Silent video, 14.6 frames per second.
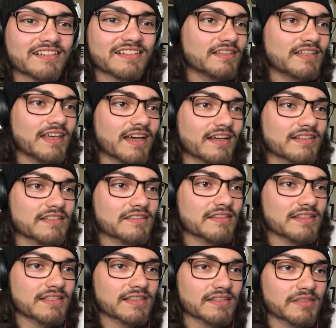Yeah, so
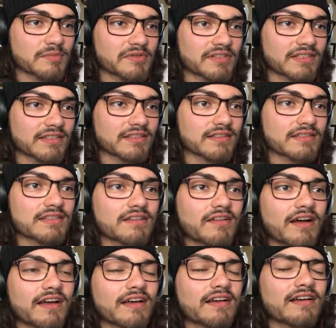that sounds pretty good. So
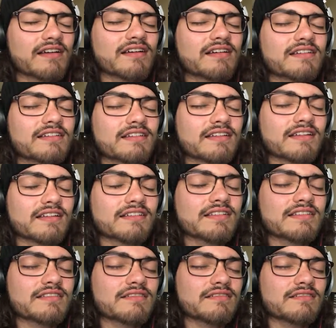
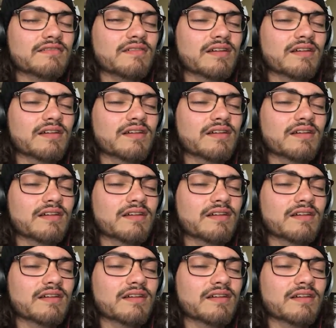let's go up,